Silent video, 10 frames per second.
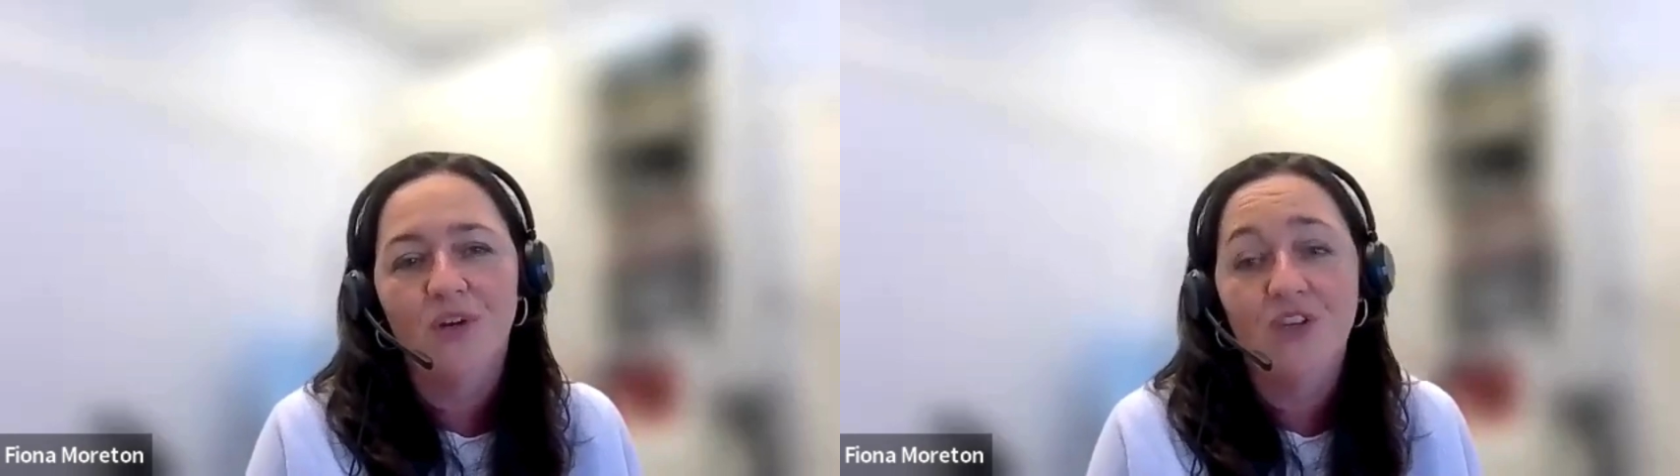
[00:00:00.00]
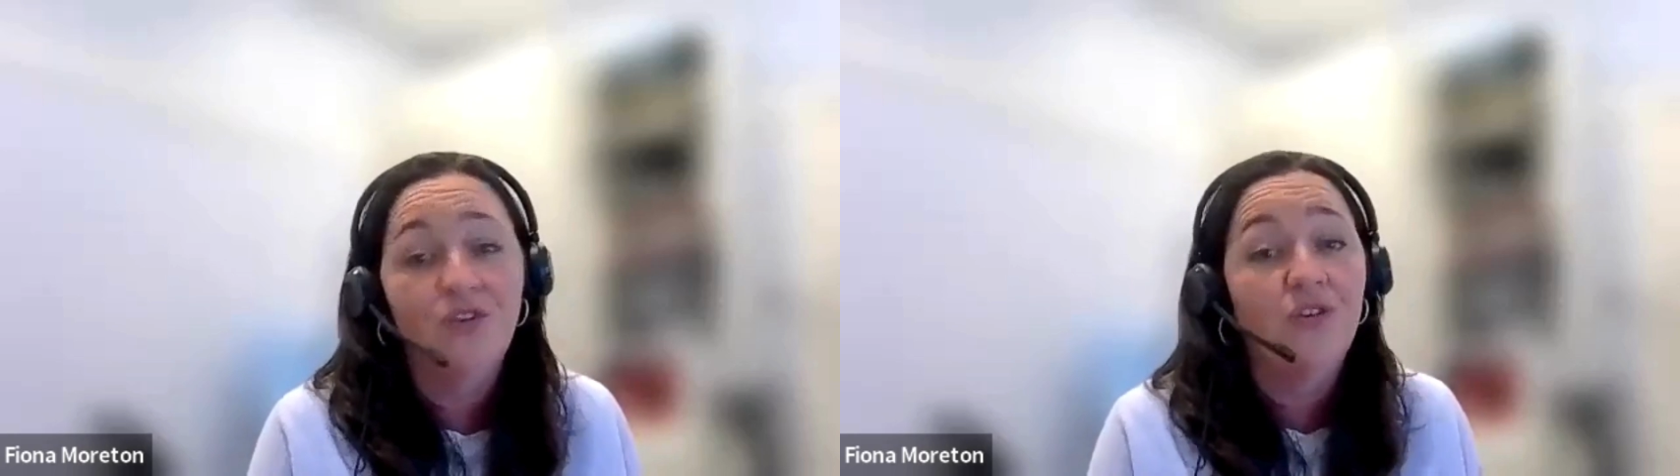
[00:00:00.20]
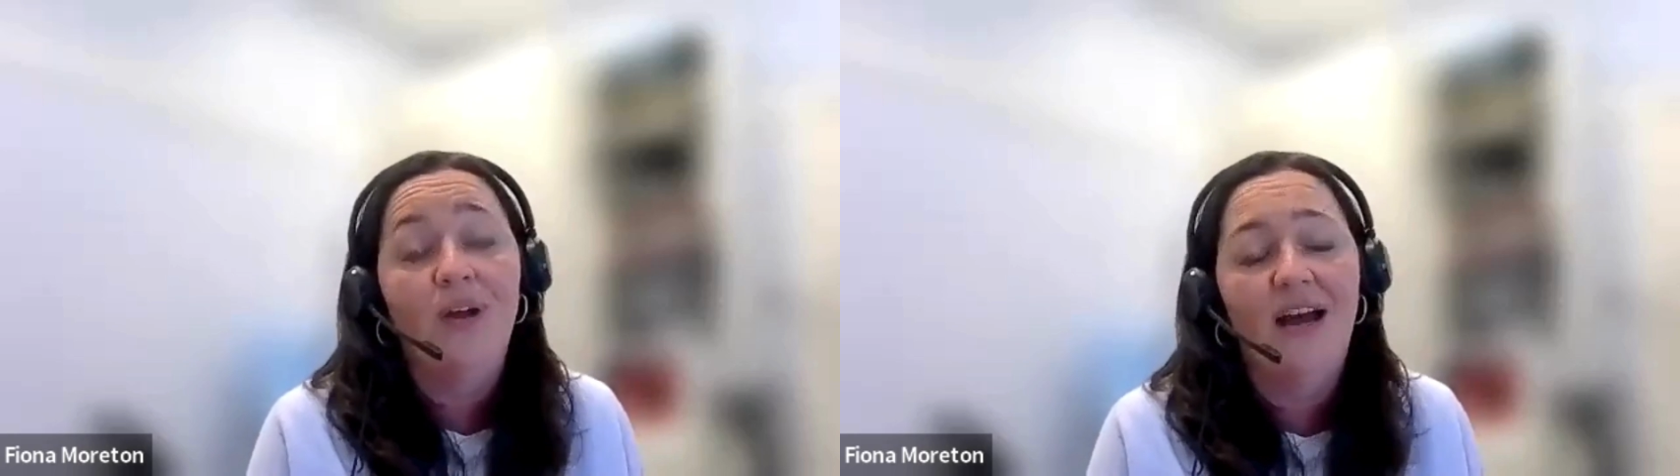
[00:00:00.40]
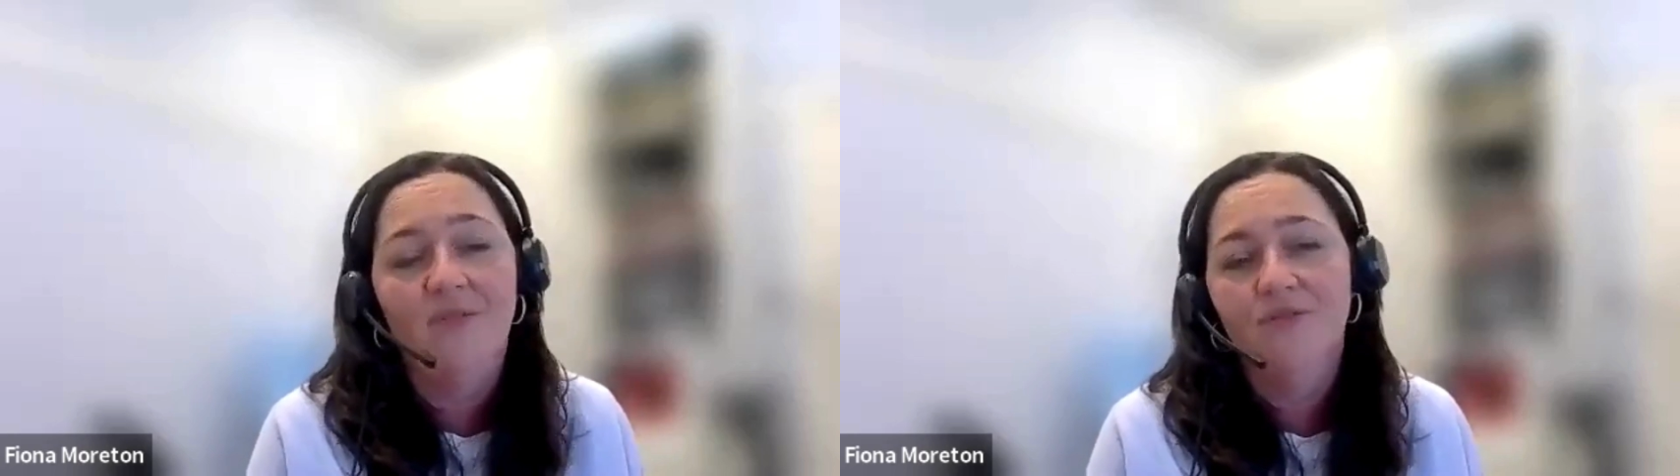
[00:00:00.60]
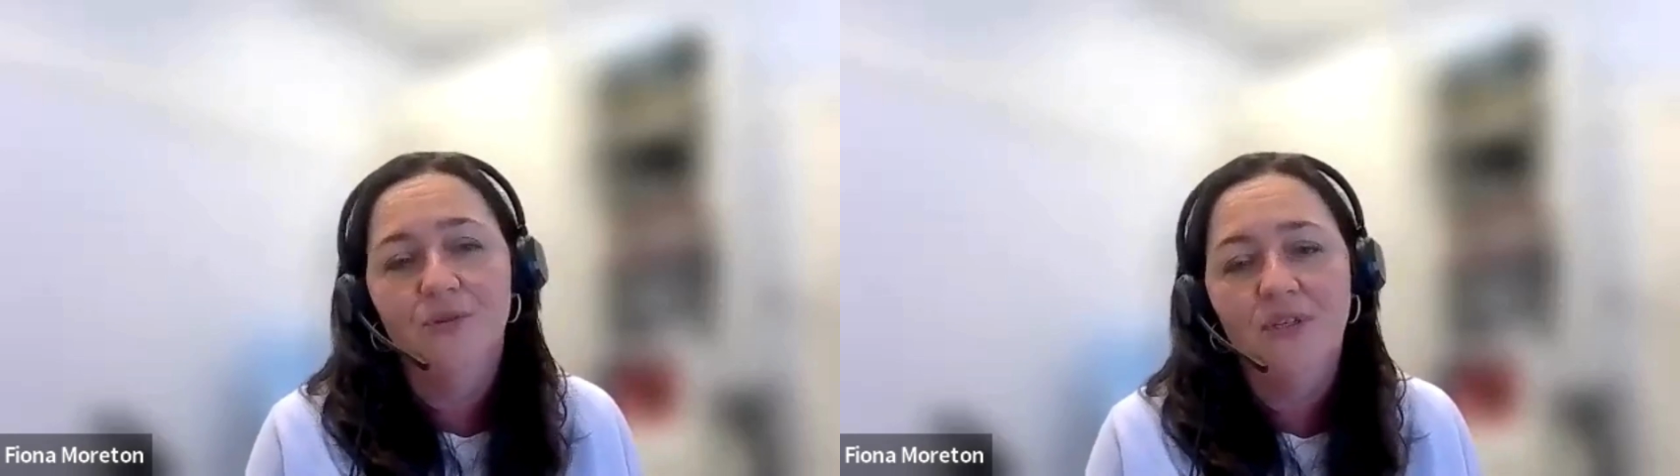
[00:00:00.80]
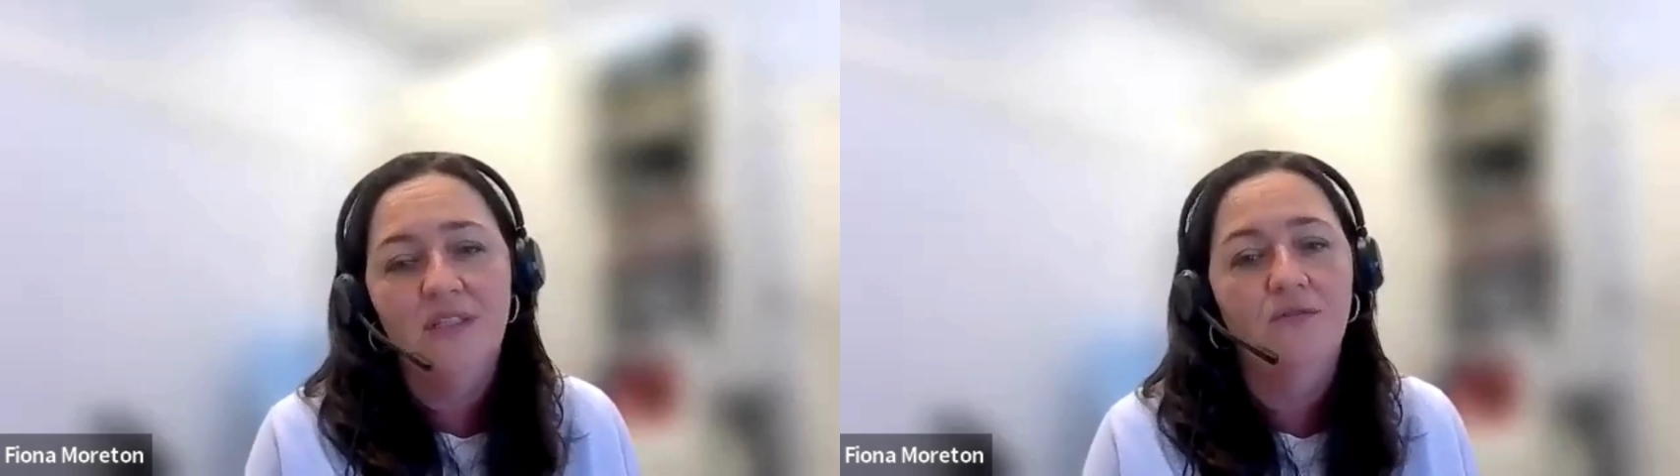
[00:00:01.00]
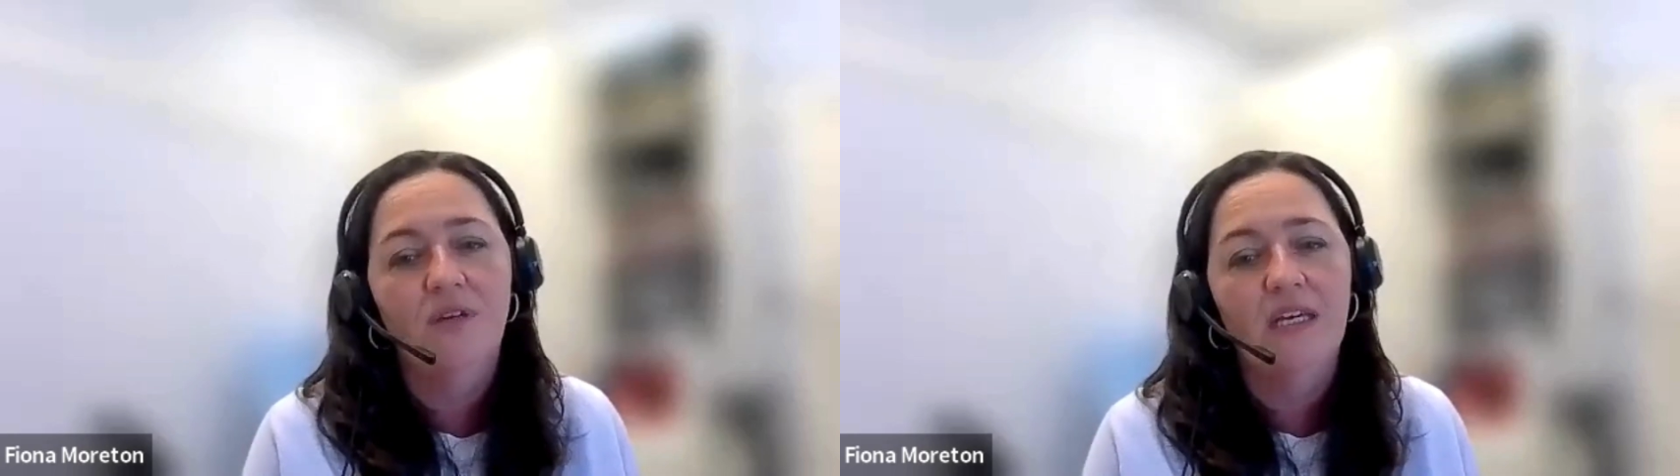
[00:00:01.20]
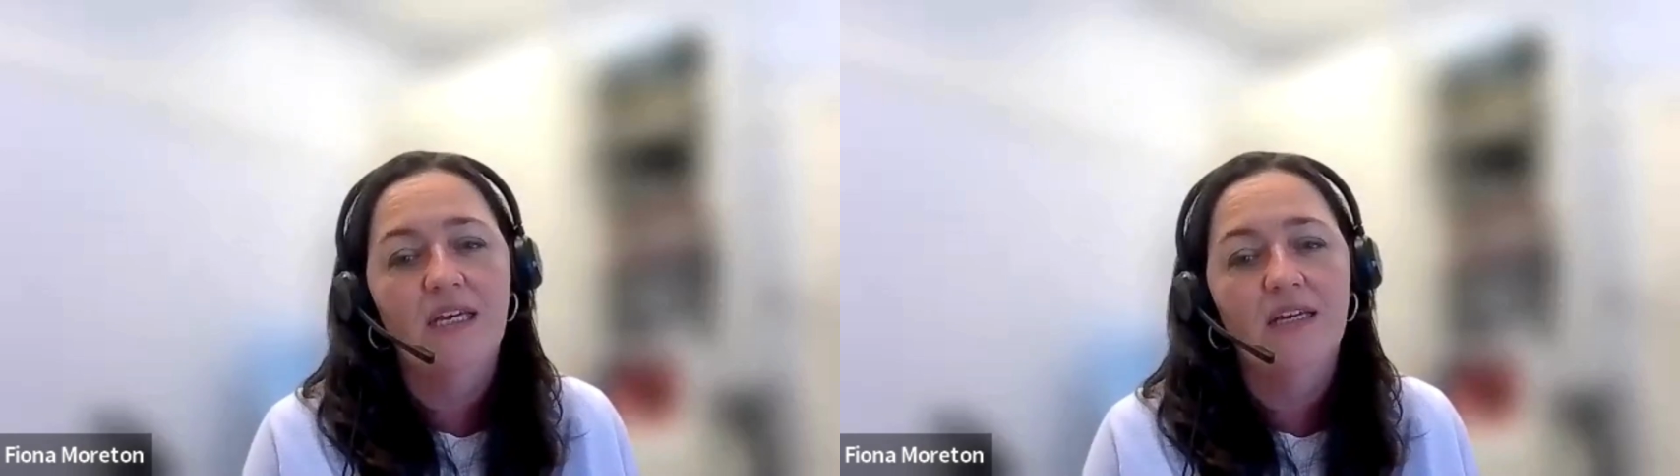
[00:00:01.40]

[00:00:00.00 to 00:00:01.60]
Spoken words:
where you don't have to intervene.